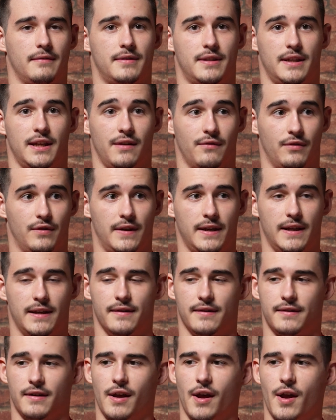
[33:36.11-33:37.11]
see your
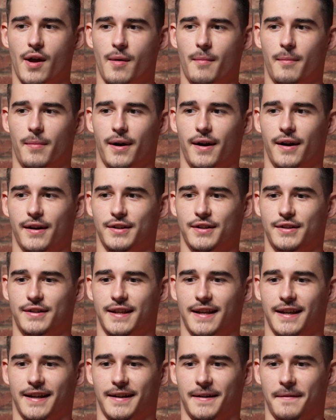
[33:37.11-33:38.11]
routines. But I
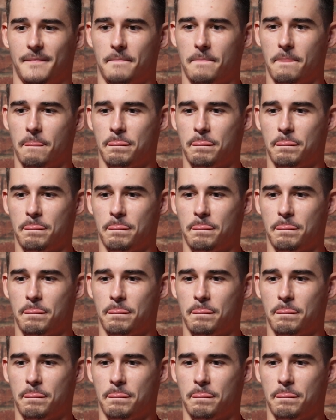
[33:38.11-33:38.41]
just think,